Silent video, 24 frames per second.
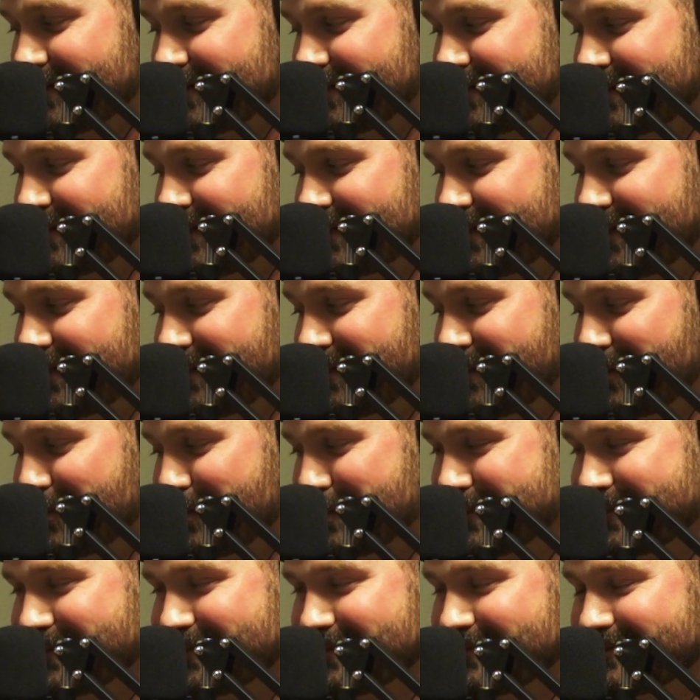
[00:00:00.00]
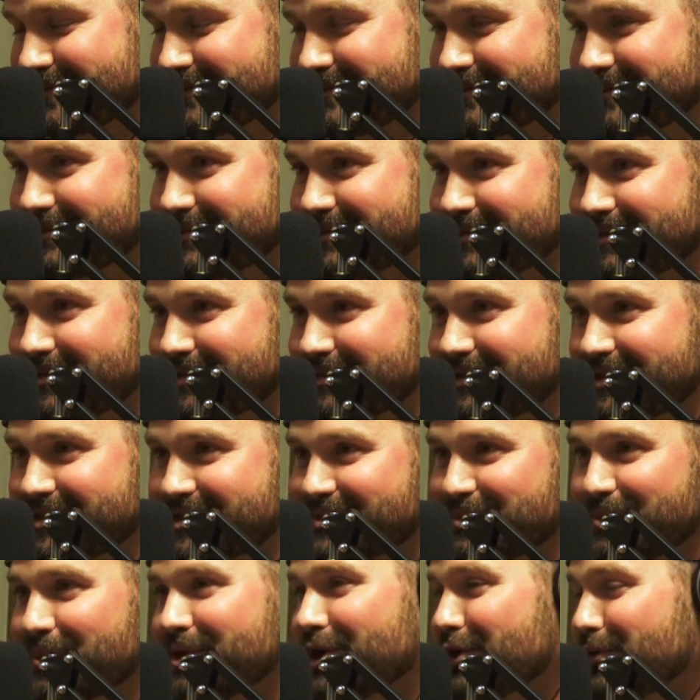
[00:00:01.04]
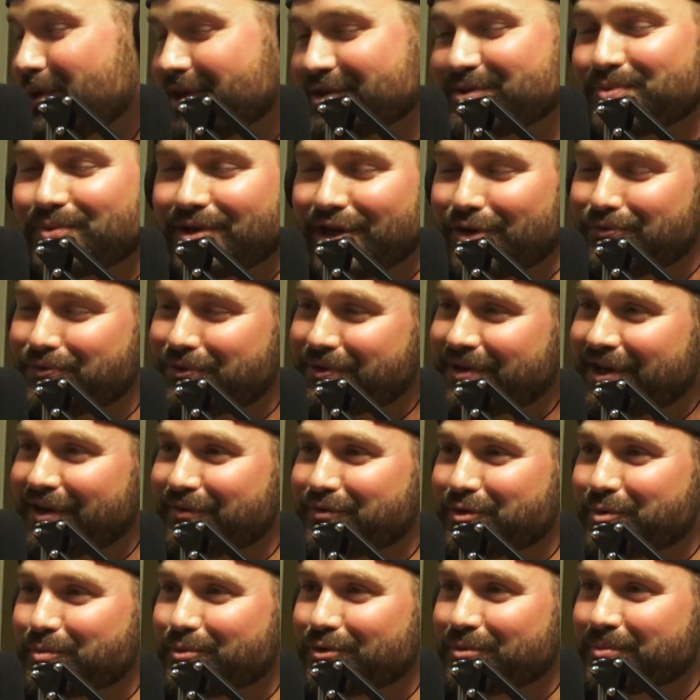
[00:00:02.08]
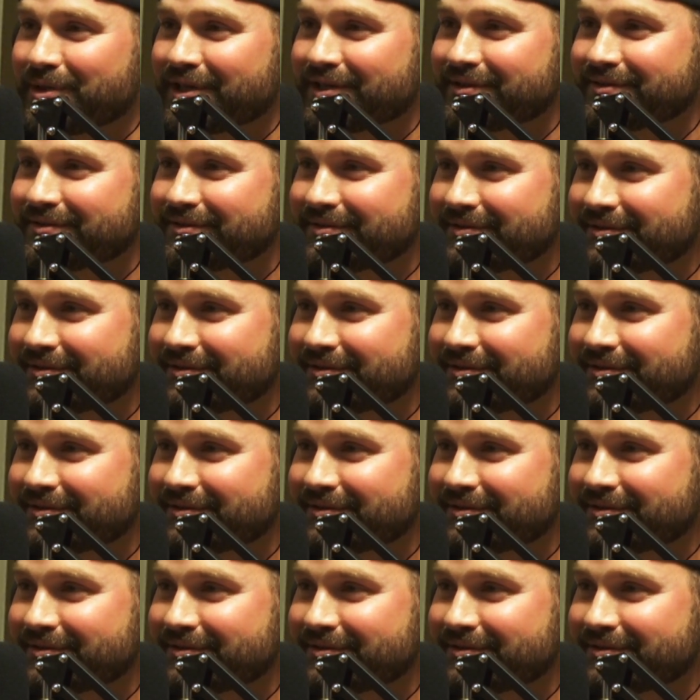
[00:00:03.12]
And I can't help it. It's when I feel comfortable, man.